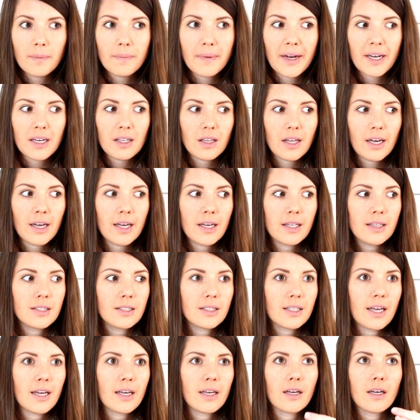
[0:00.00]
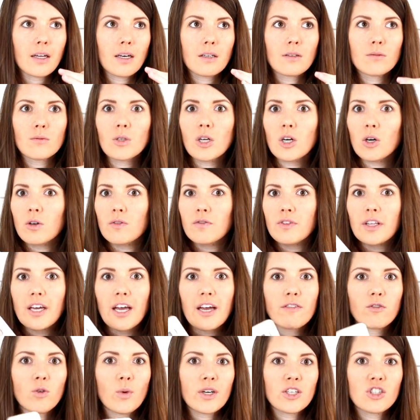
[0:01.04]
my clients, and, you know, if they
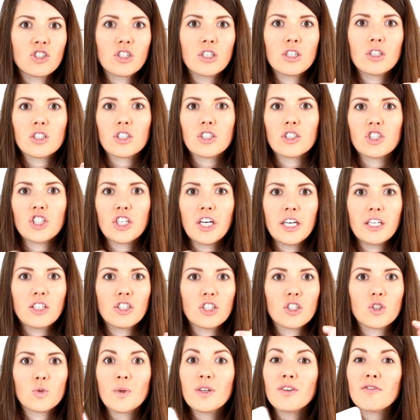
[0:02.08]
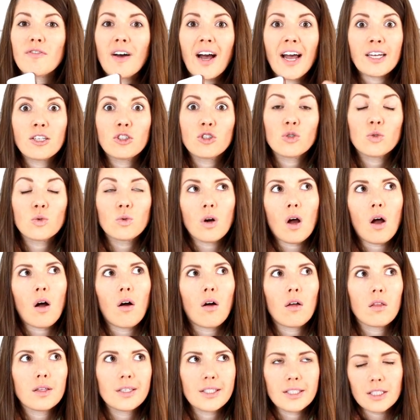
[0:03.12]
have questions or changes, we fine-tune
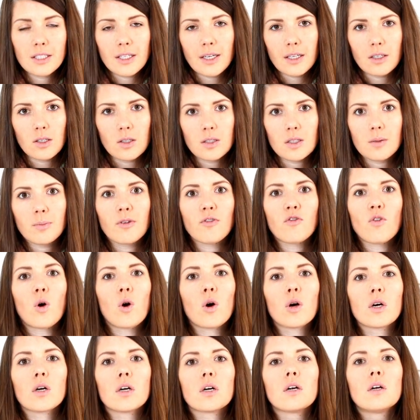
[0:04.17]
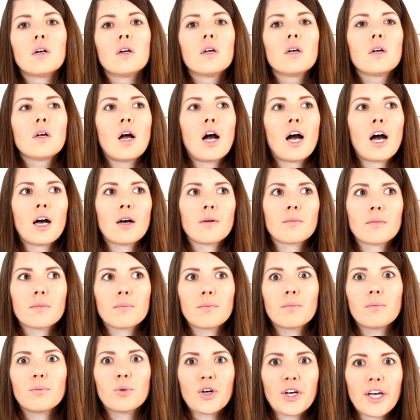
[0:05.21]
all the details before
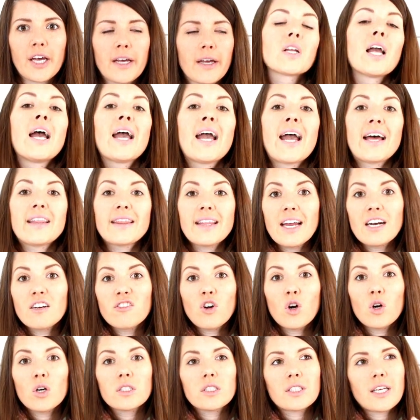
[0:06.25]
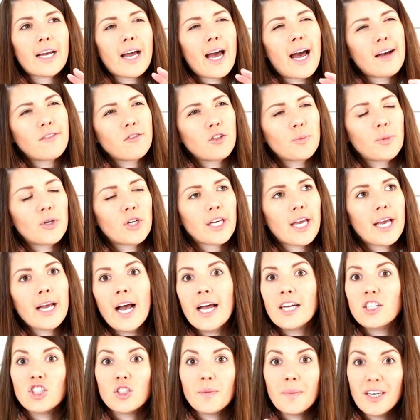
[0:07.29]
booking. And then, of course, like, after booking,
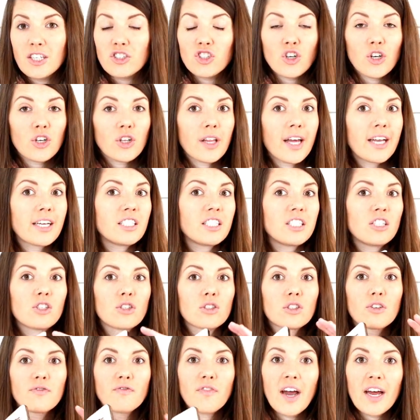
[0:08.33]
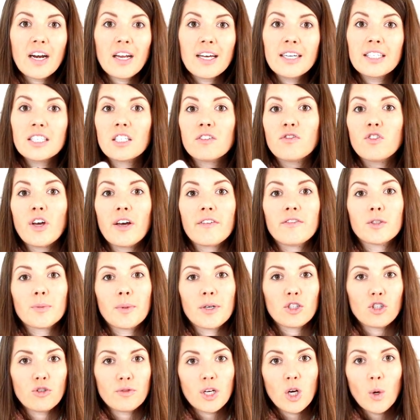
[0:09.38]
I just make sure, like, details are finalized. If you have
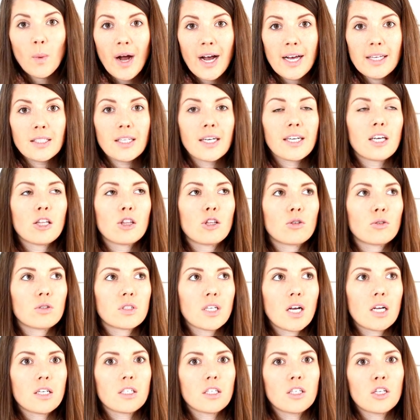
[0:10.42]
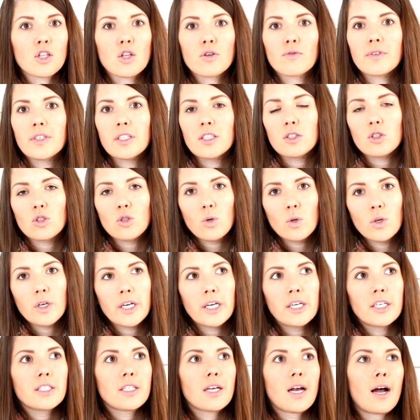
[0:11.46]
special requests, I get those sent into the
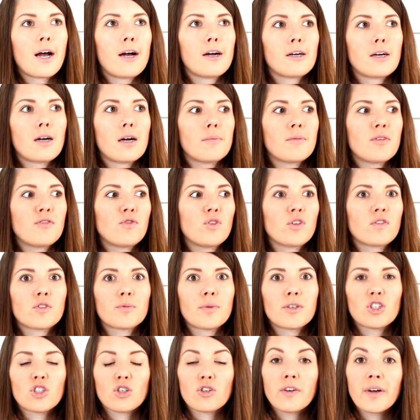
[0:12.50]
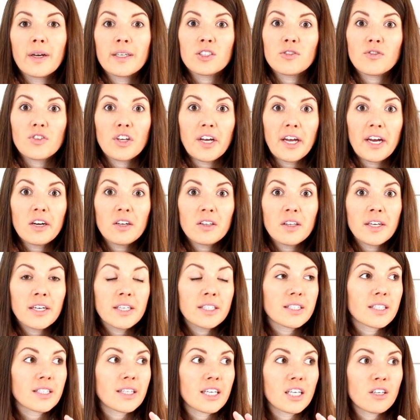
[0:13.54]
resort. If you have special requests for the
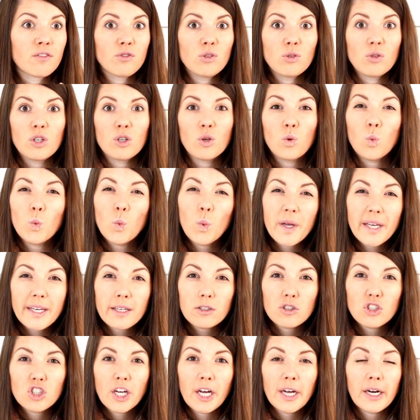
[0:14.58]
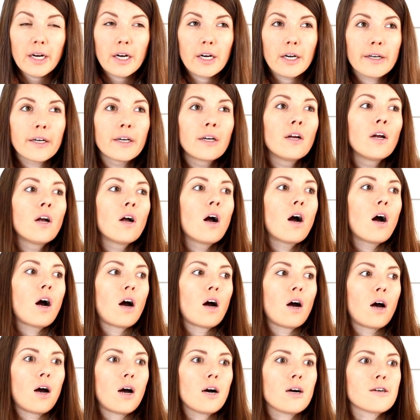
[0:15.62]
airlines, like if you need a wheelchair,
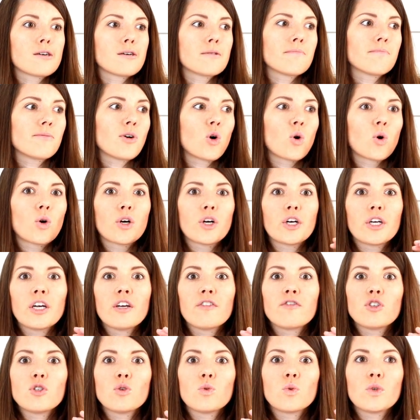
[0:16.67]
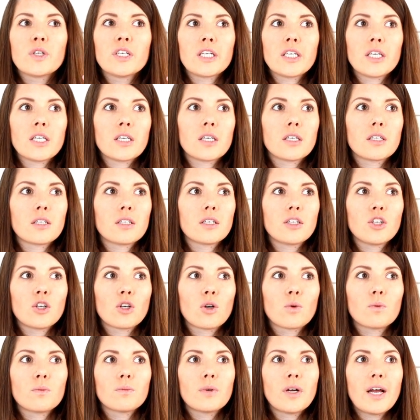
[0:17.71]
or if you need, you
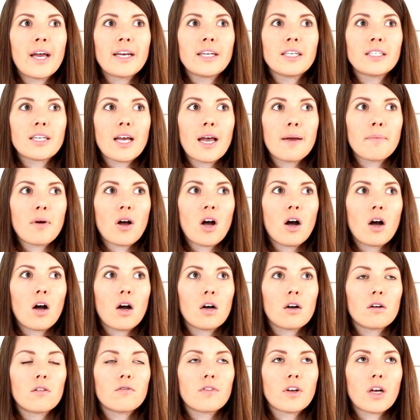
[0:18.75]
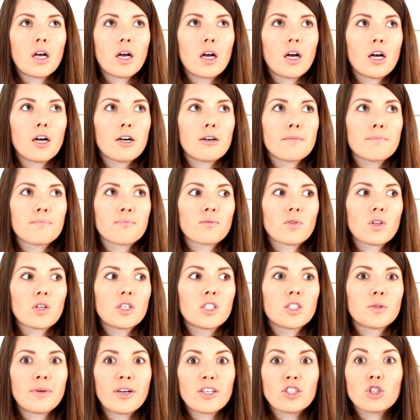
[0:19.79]
know, any type of
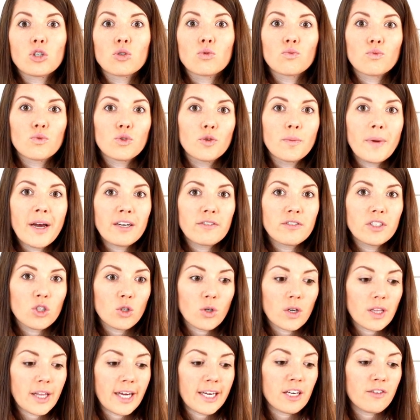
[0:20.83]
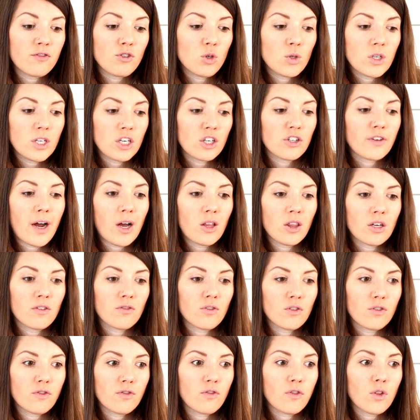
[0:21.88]
special room at a resort, like if you need a ground
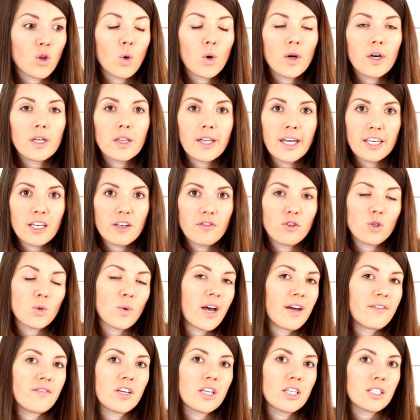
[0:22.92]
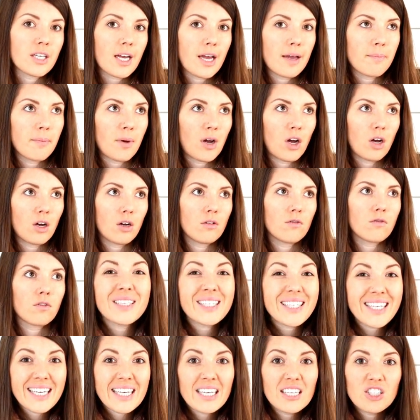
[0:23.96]
level floor, like if you have any type of
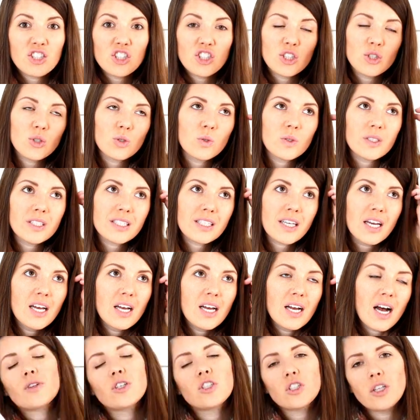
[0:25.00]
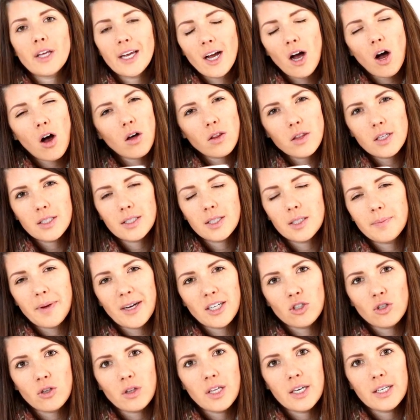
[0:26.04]
ability issues. There's like all these
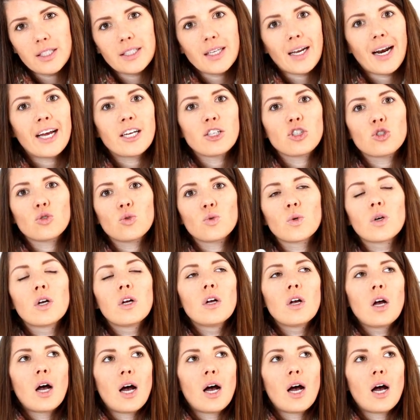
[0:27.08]
special things that I do